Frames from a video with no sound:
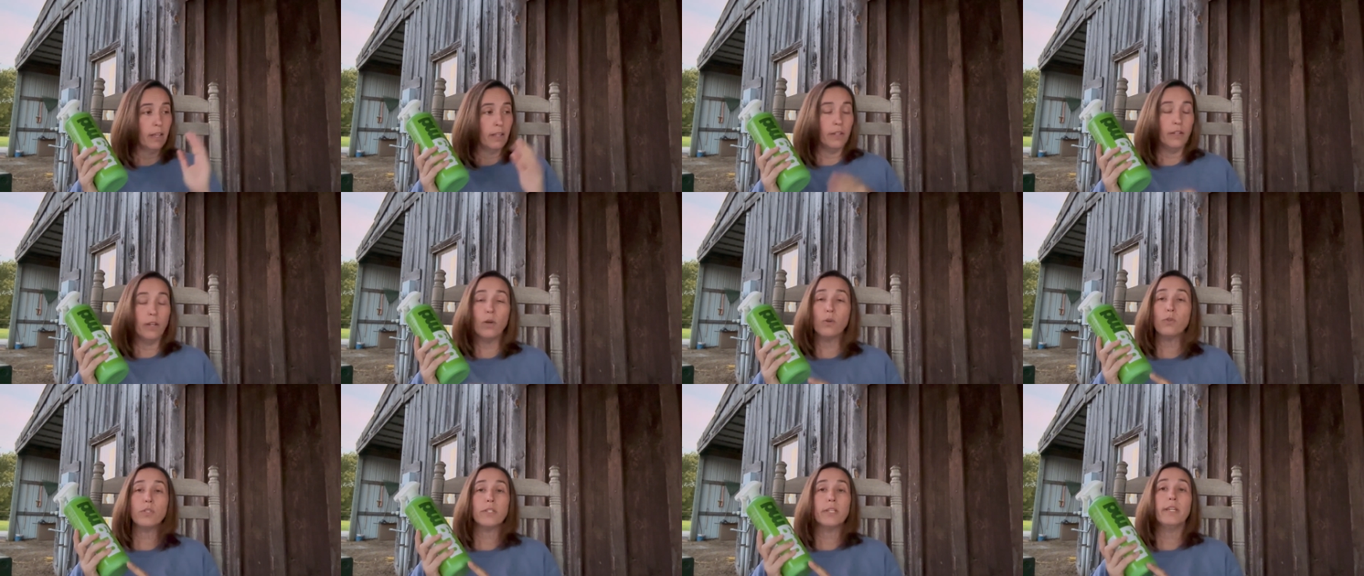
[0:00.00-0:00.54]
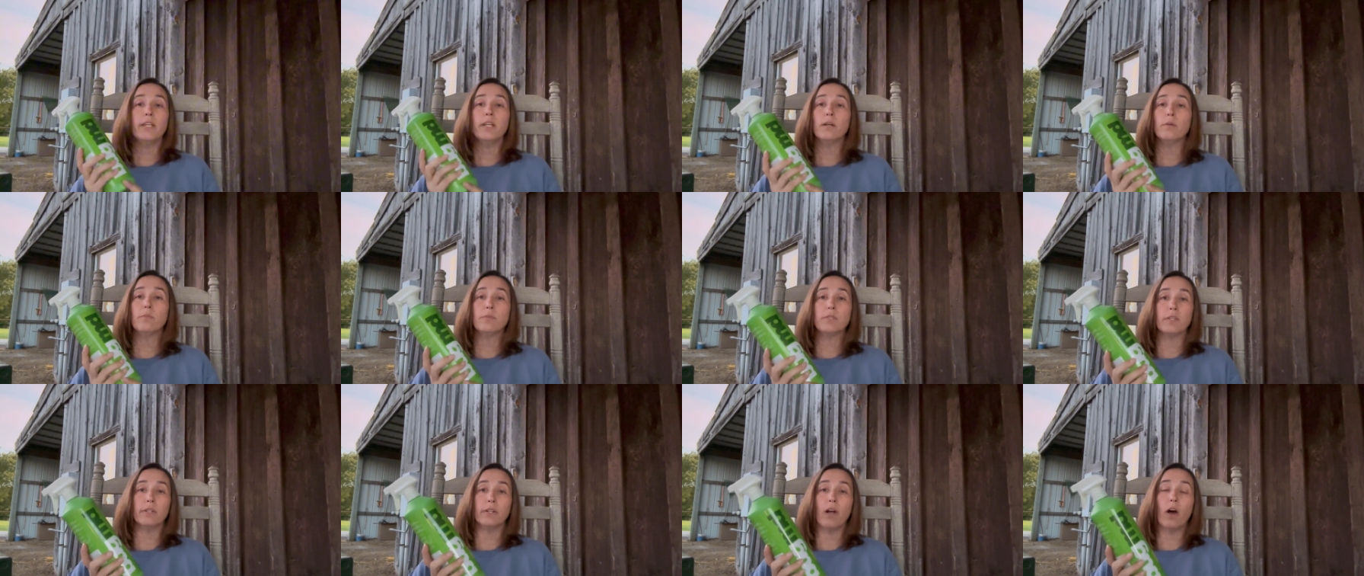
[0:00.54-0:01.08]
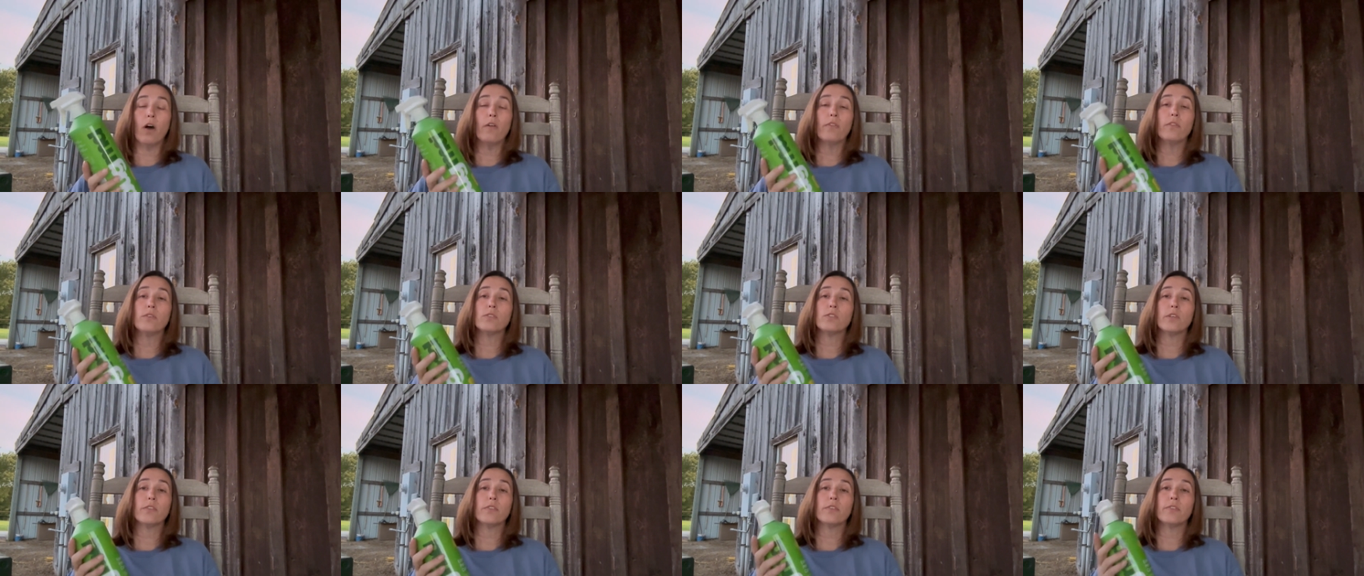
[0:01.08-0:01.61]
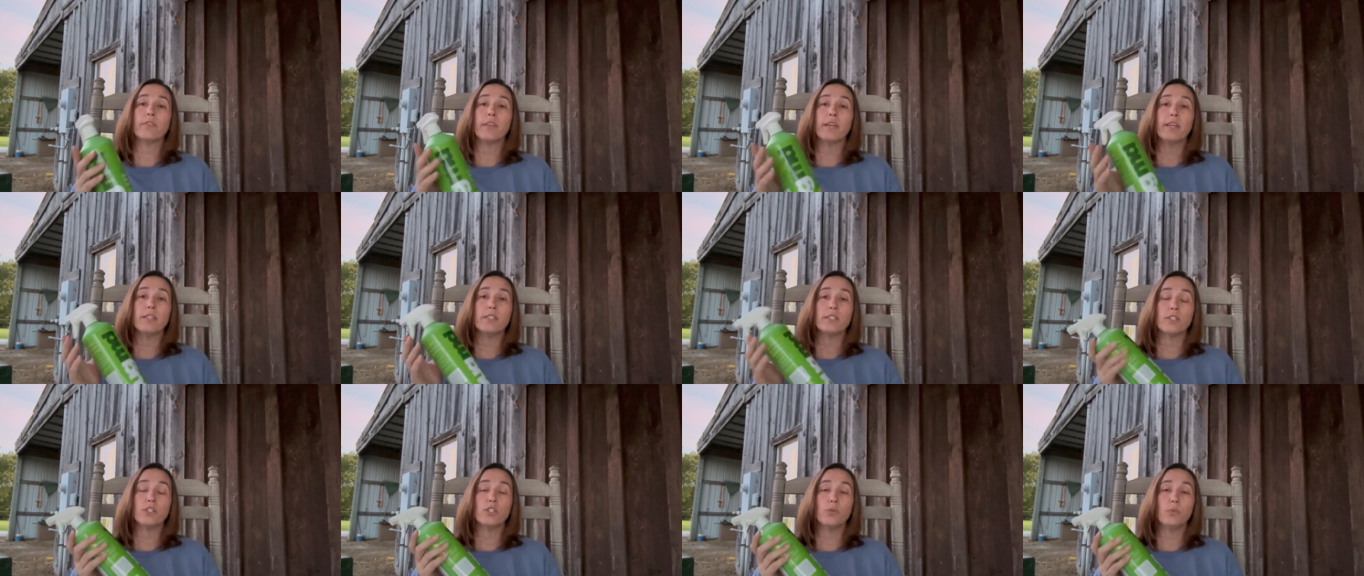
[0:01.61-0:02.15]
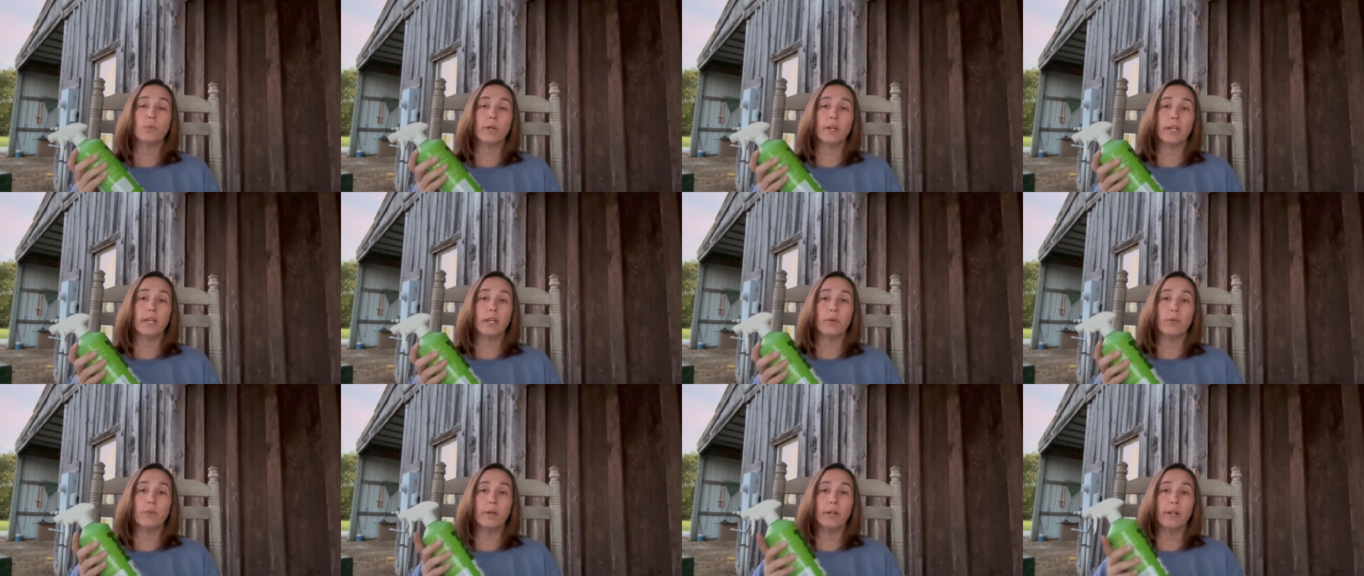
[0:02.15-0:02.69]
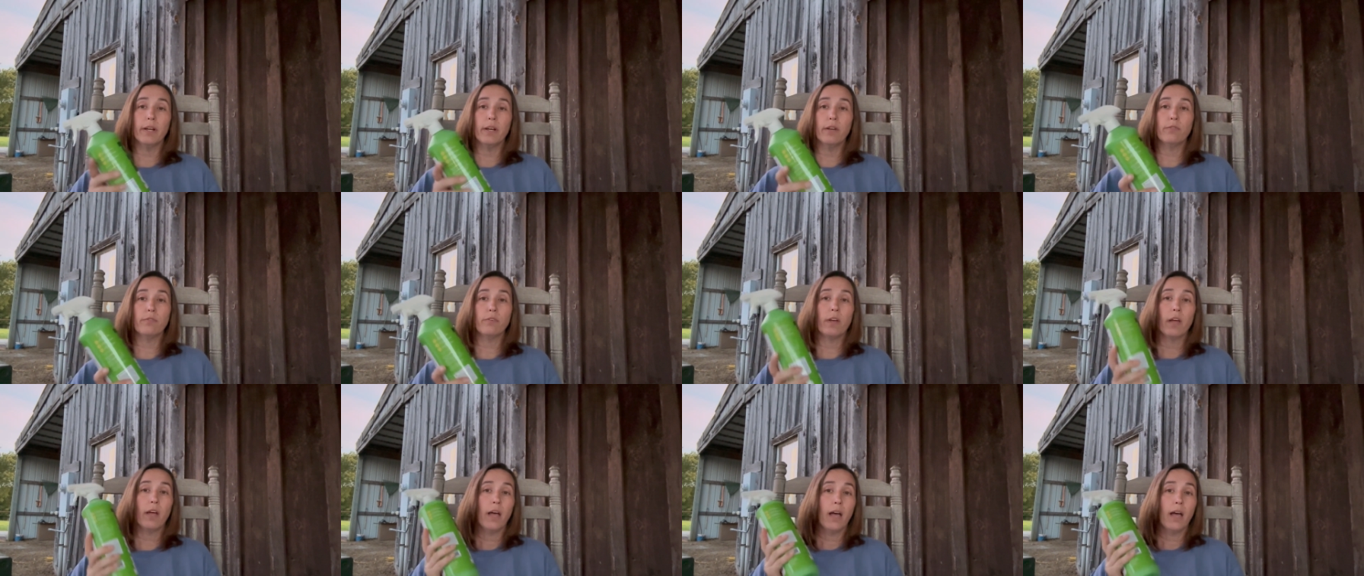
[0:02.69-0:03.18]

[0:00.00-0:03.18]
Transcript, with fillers: no-see-ums and all those other things that you want to get rid of,